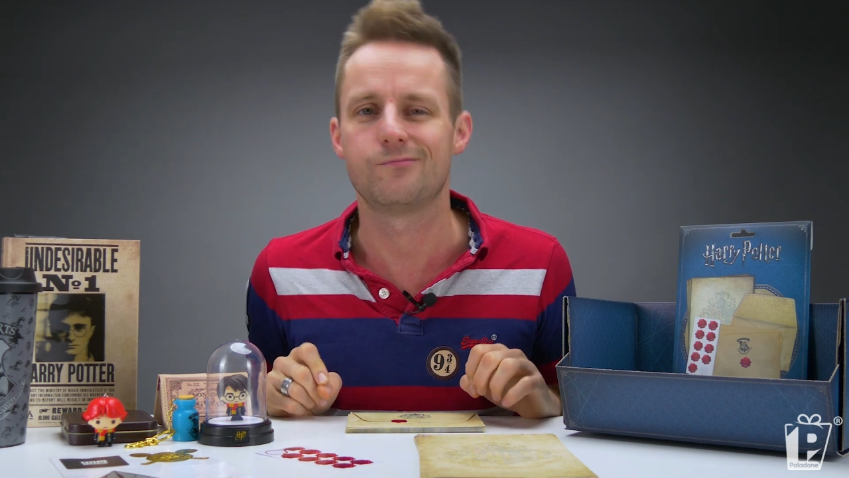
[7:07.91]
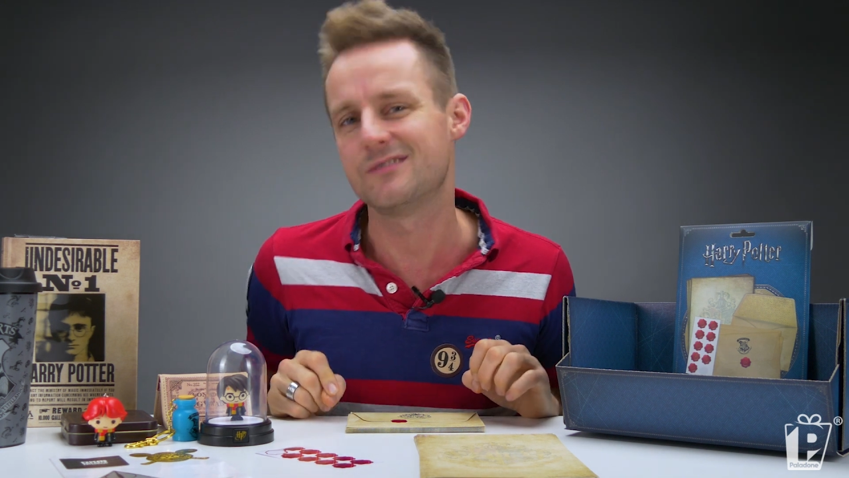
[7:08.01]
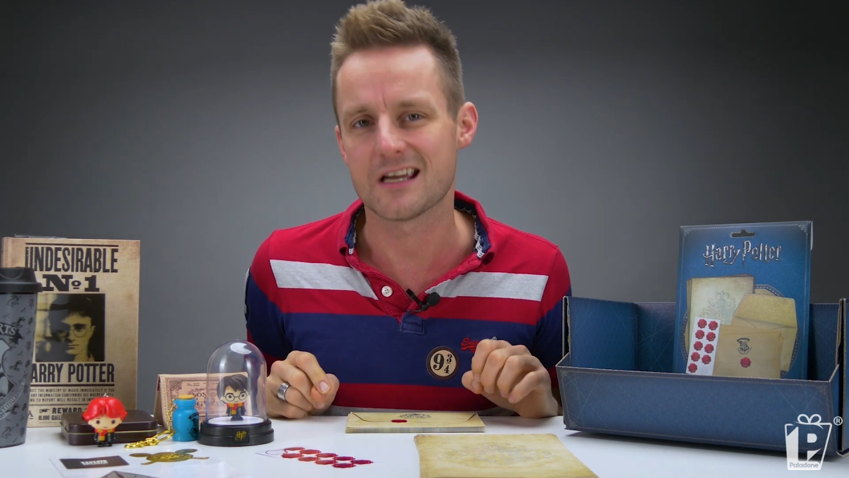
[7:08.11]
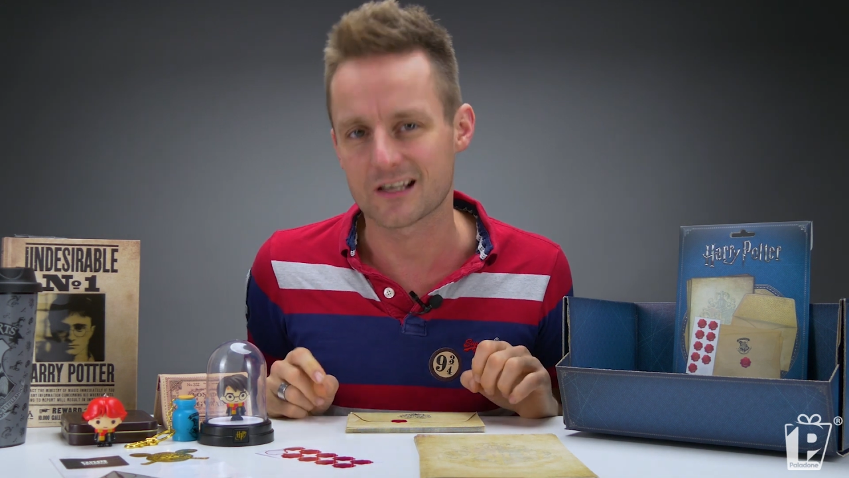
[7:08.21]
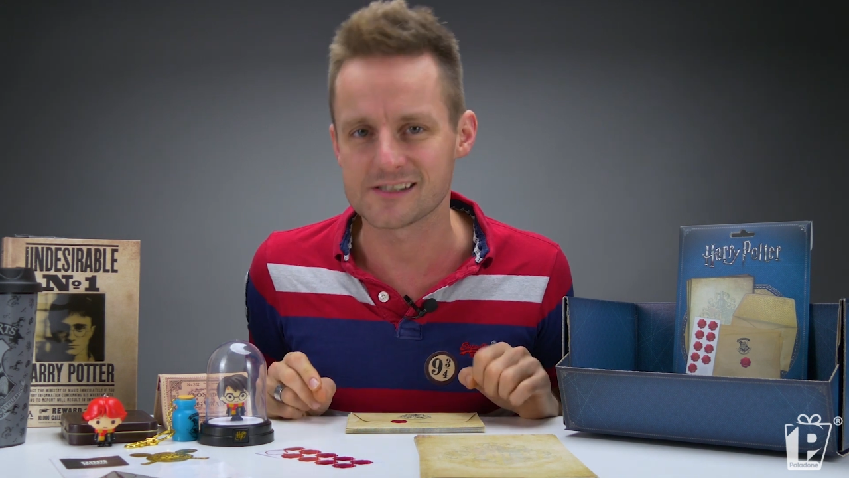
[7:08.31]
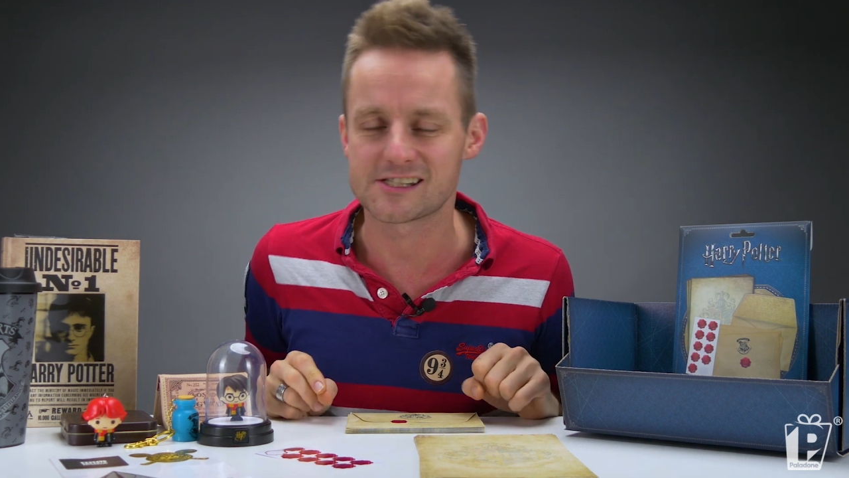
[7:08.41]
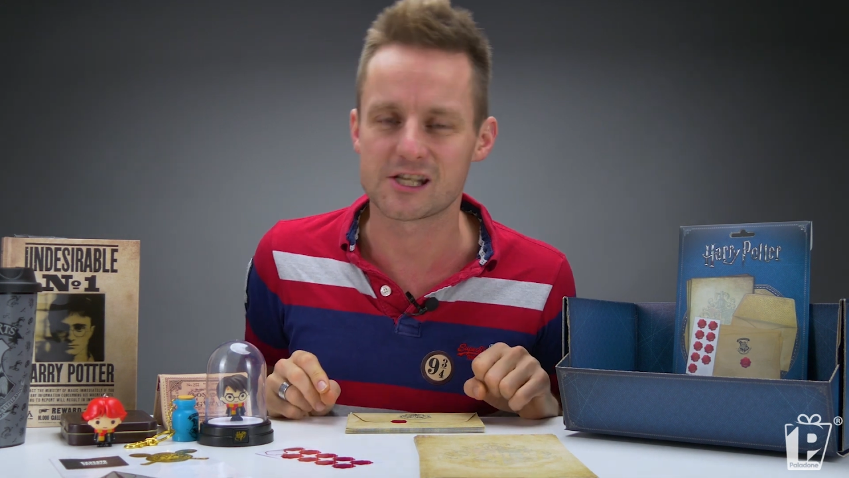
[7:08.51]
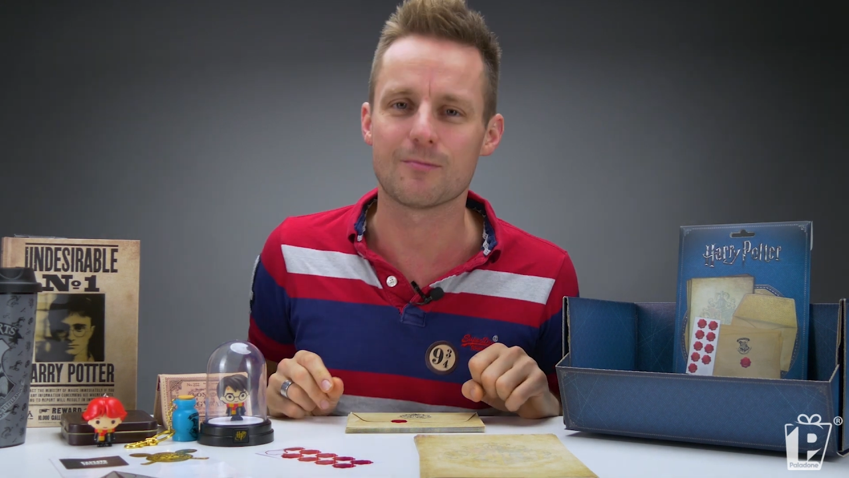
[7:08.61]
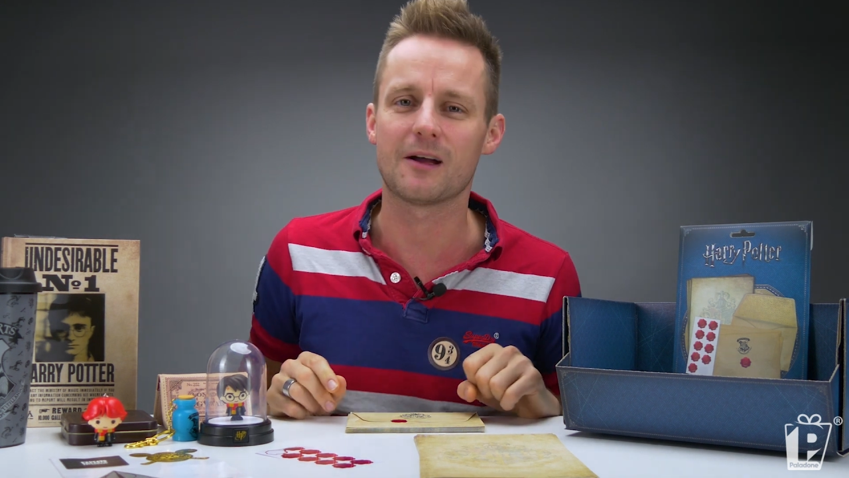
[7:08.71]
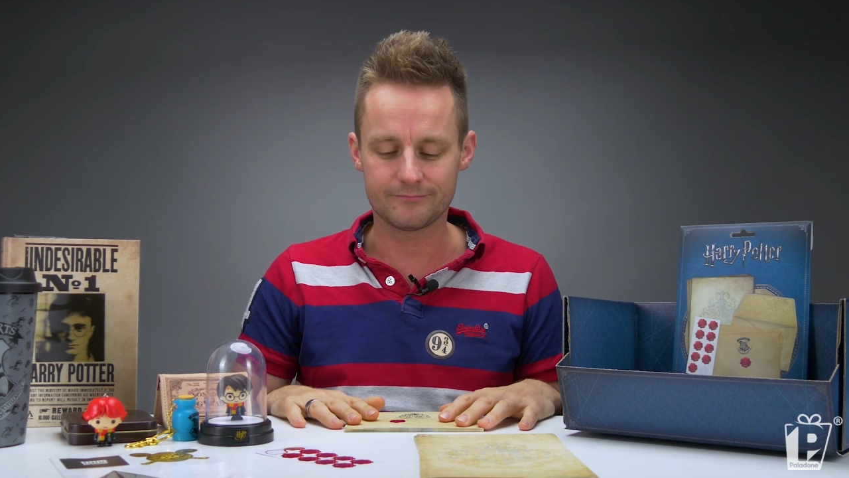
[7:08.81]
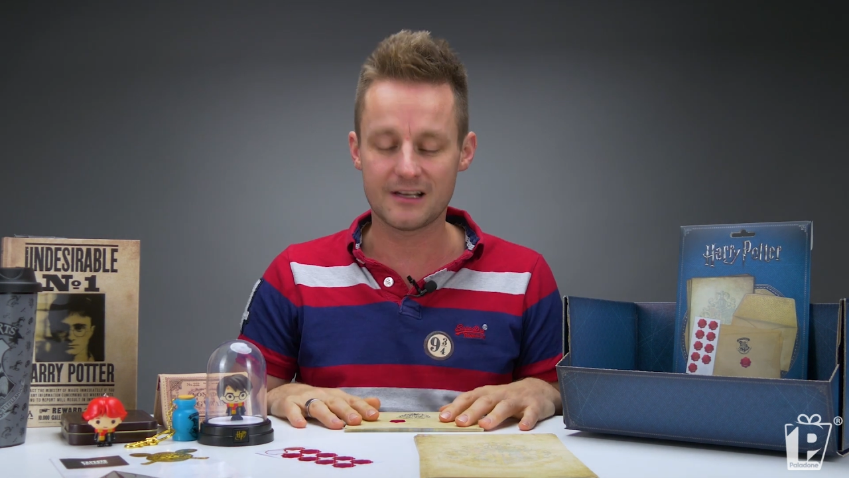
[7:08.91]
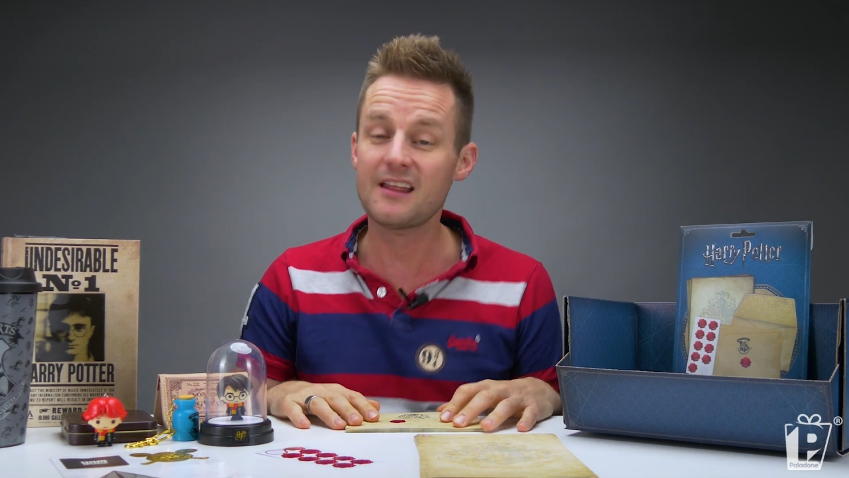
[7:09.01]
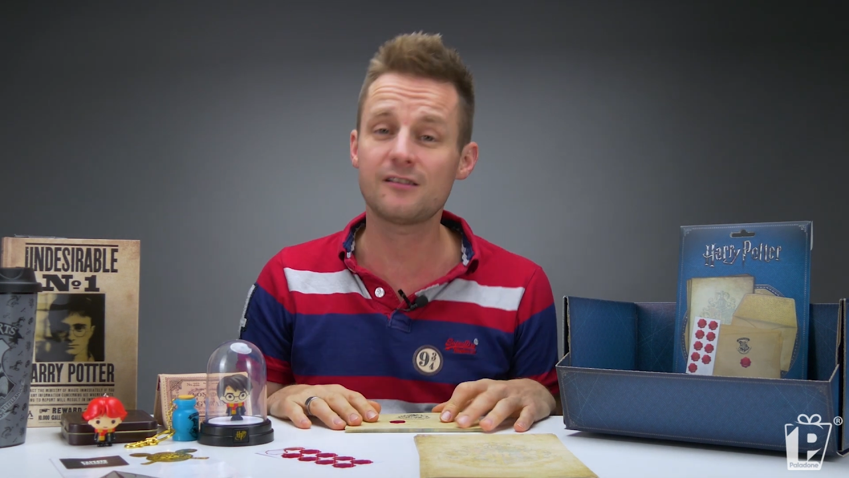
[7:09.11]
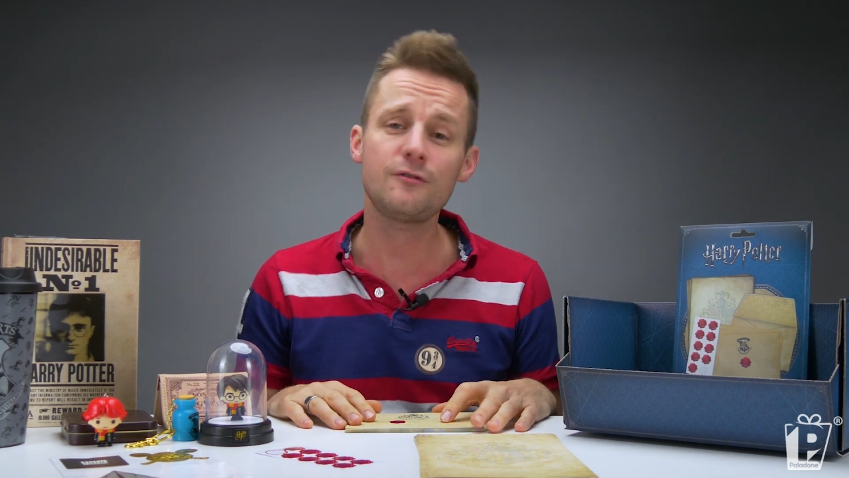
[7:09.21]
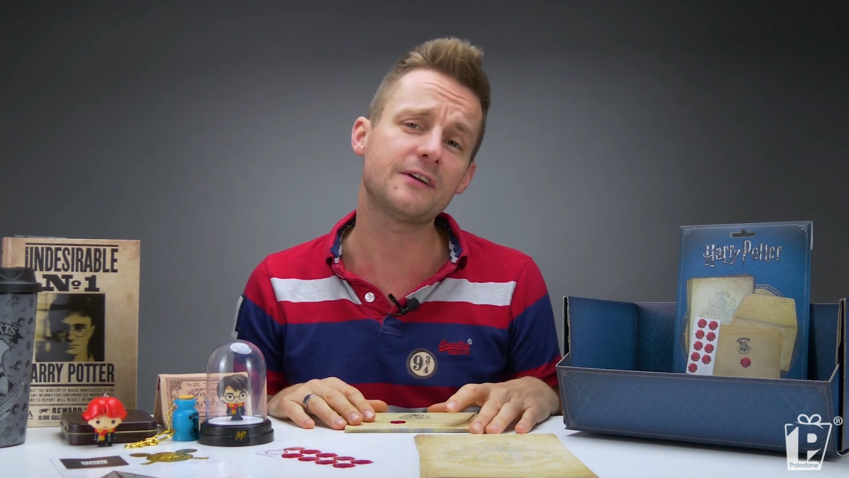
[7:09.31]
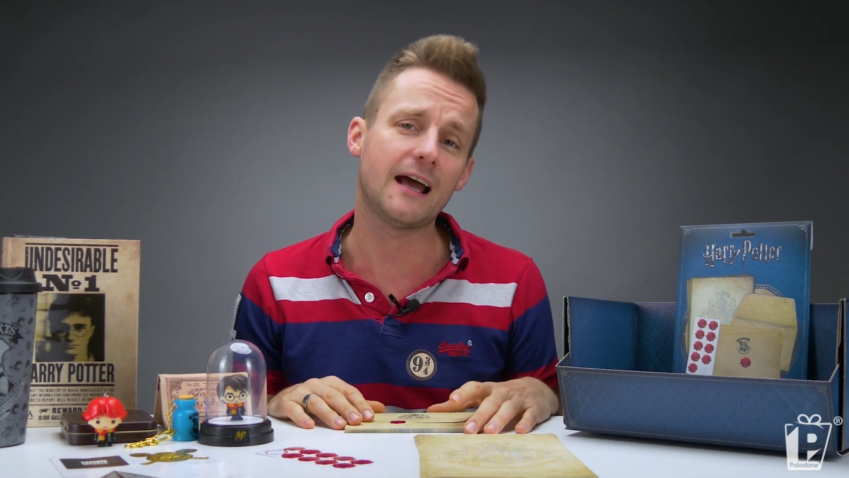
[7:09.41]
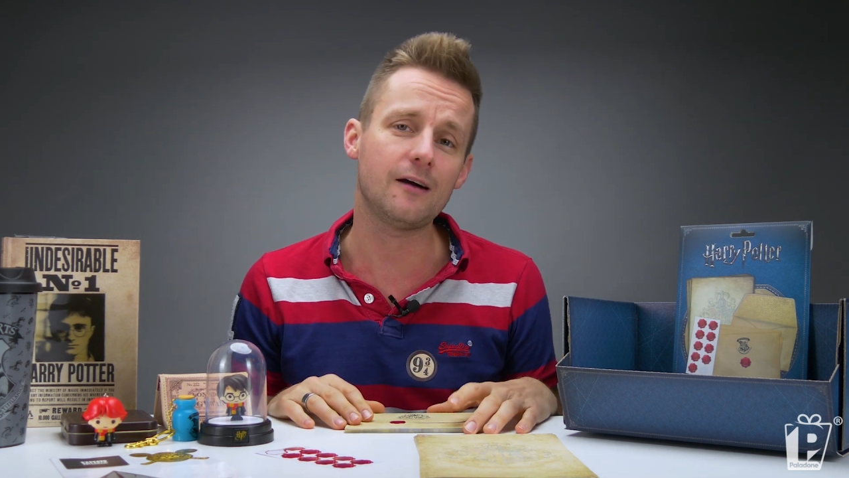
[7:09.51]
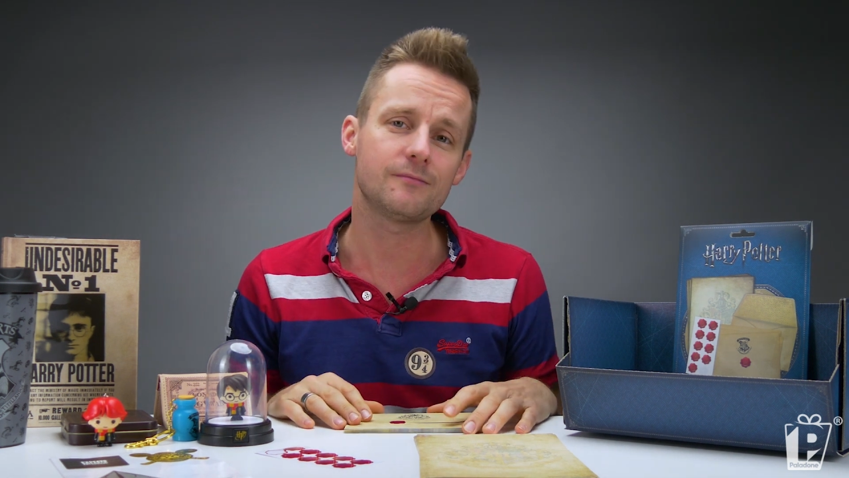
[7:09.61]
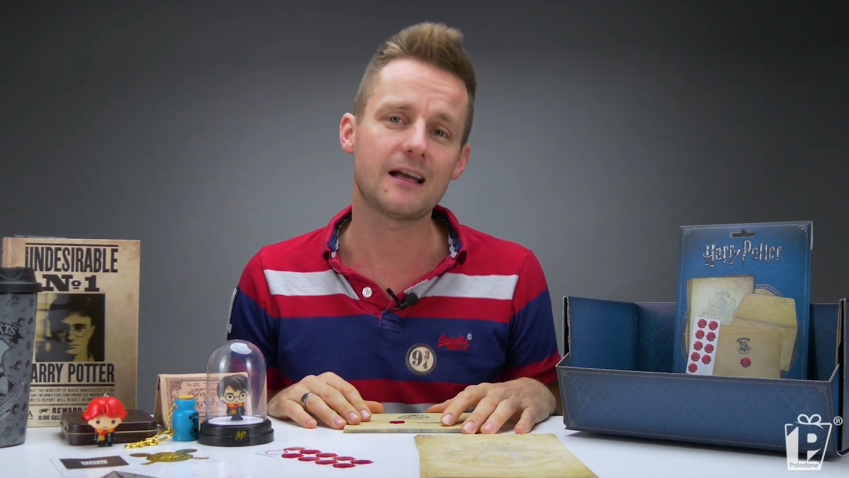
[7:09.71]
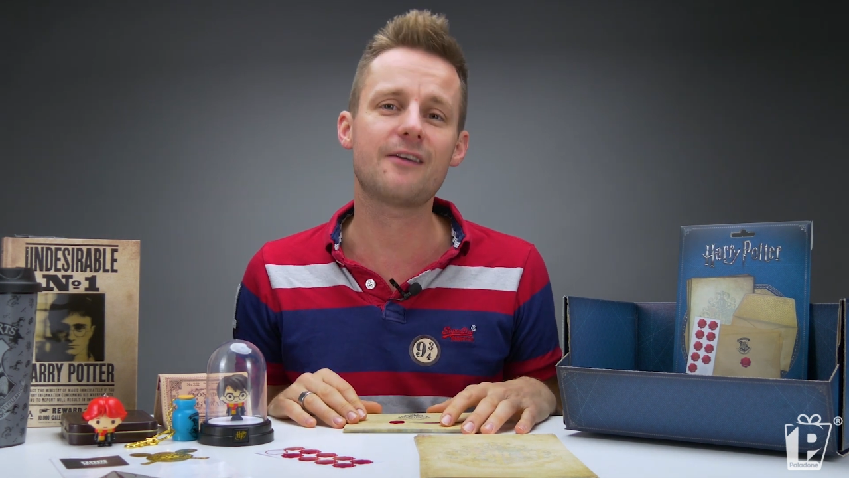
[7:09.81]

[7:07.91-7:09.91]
dear consumer. And that's all for now.